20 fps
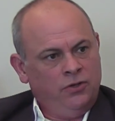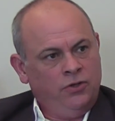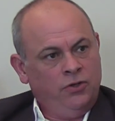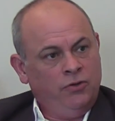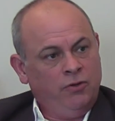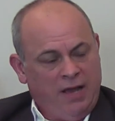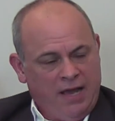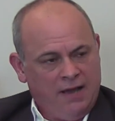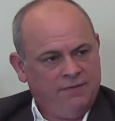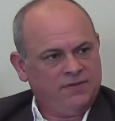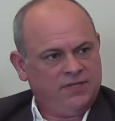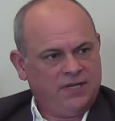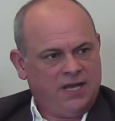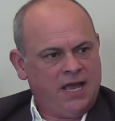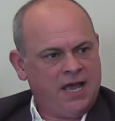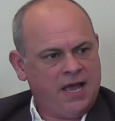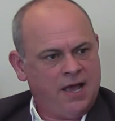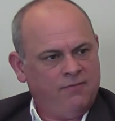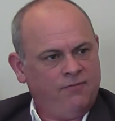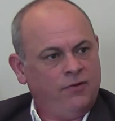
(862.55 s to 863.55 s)
you have to
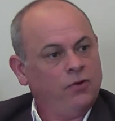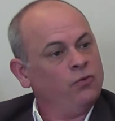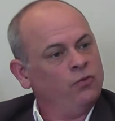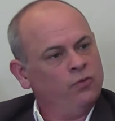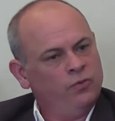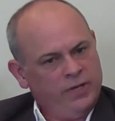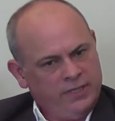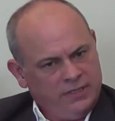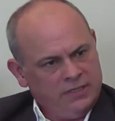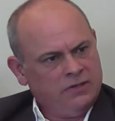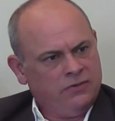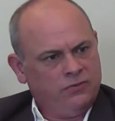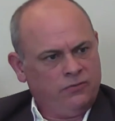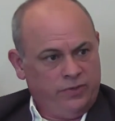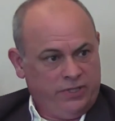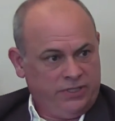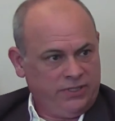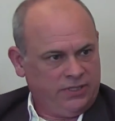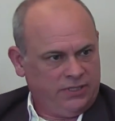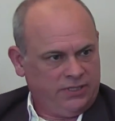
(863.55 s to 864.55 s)
have written
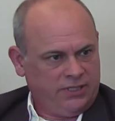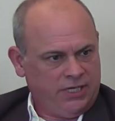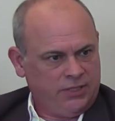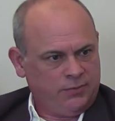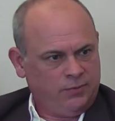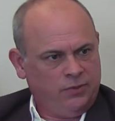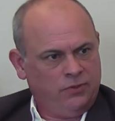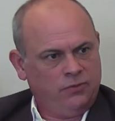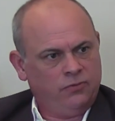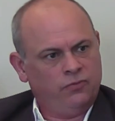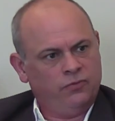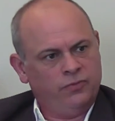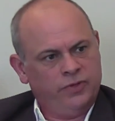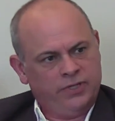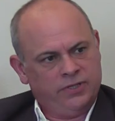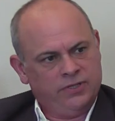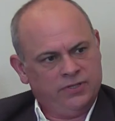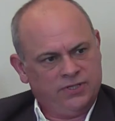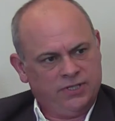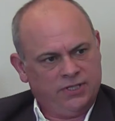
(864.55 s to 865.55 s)
risk assessment,
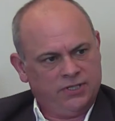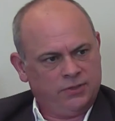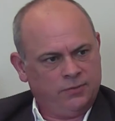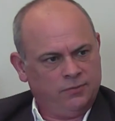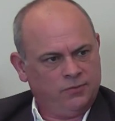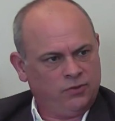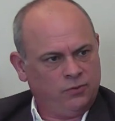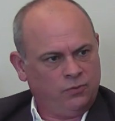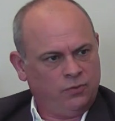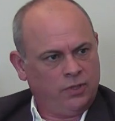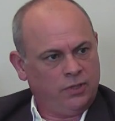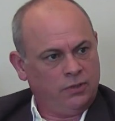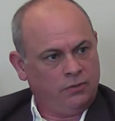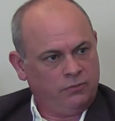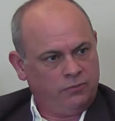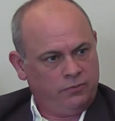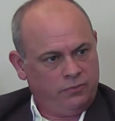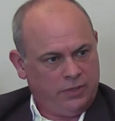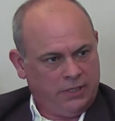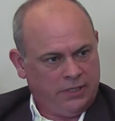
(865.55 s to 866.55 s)
written systems of work.